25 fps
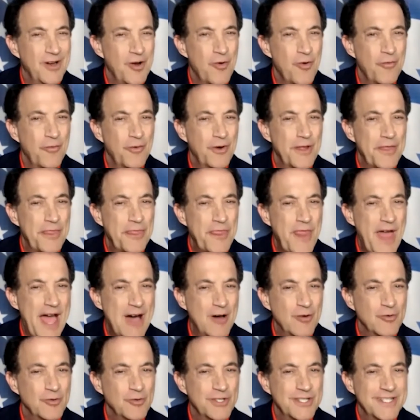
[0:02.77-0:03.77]
over
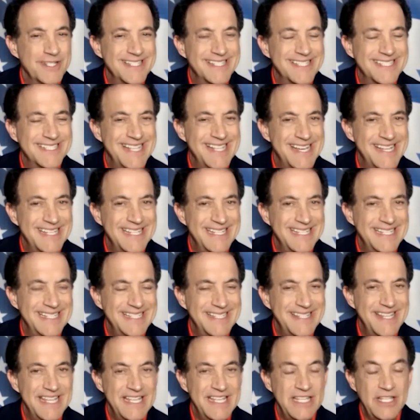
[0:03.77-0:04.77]
1,000
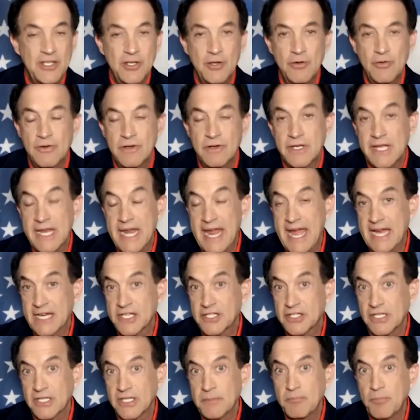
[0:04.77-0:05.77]
studies that you can
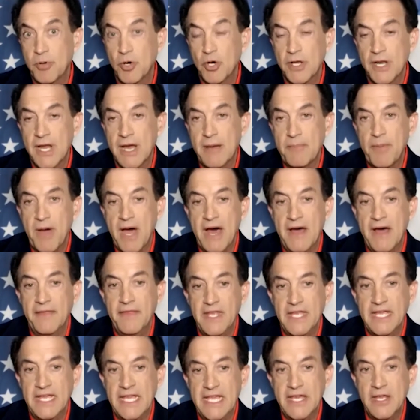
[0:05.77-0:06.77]
actually put up on
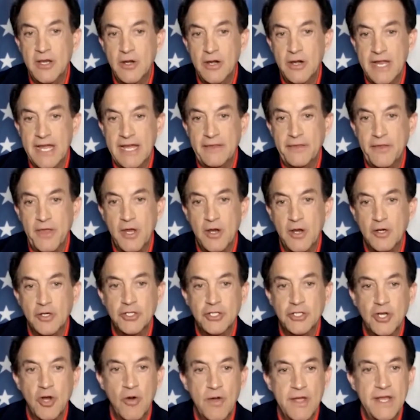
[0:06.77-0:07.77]
the internet that are
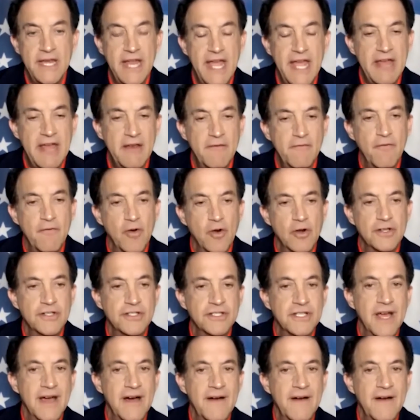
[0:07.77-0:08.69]
showing adverse